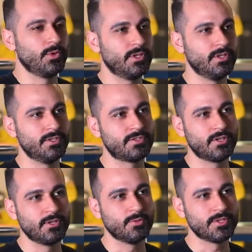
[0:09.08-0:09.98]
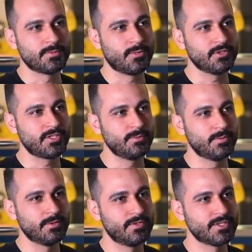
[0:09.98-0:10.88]
We started with a small team
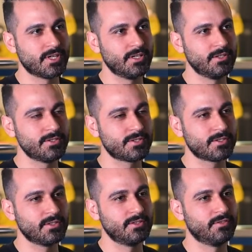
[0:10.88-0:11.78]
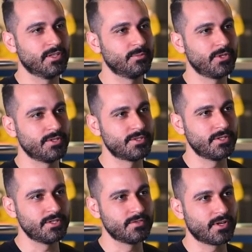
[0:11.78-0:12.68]
of designers developing a
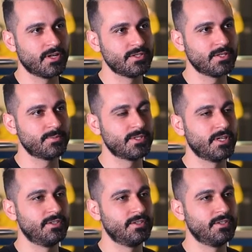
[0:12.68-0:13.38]
series of concepts and